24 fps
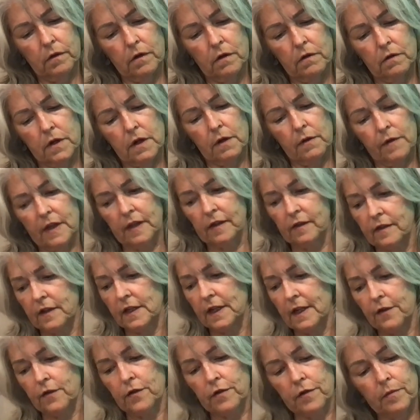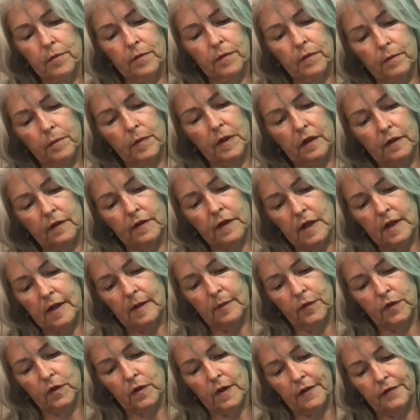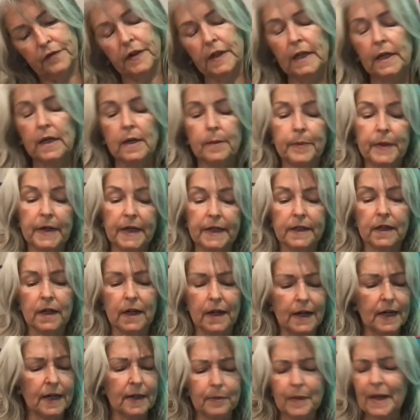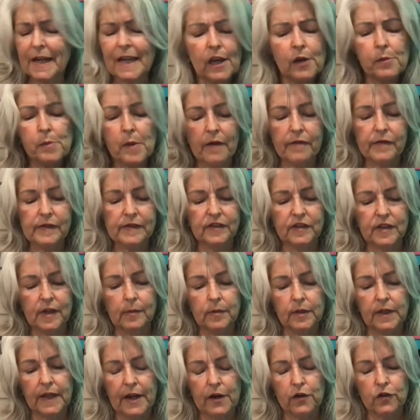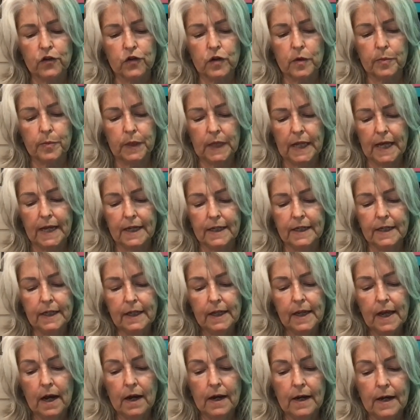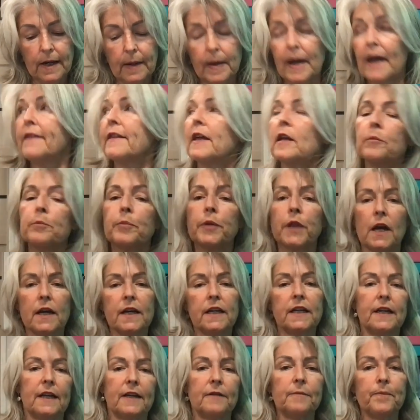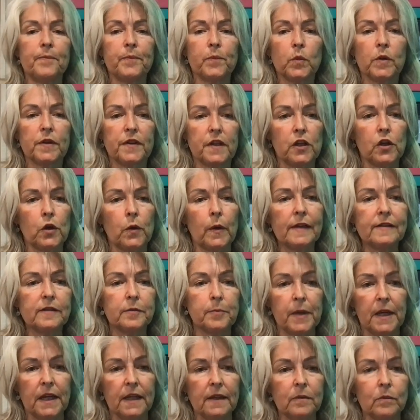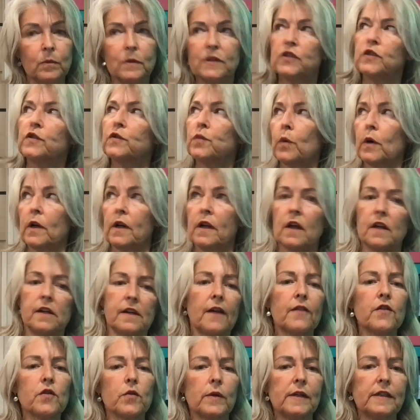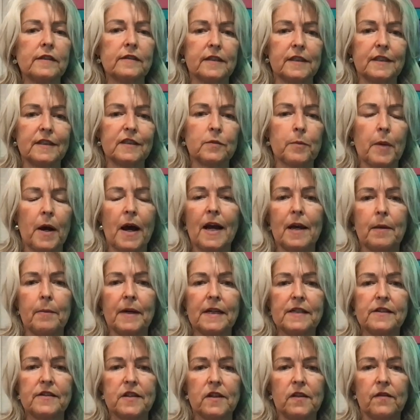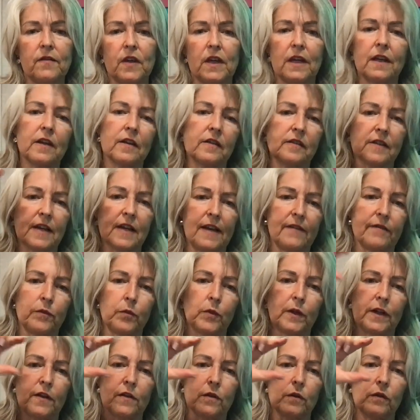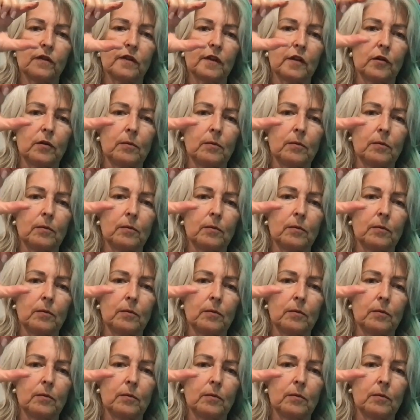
No, that's the other piece that comes off. But I can't remember if it's AA or AAA. And then plug it in with the USB, which is another reason it's behind my TV, because I have one of those little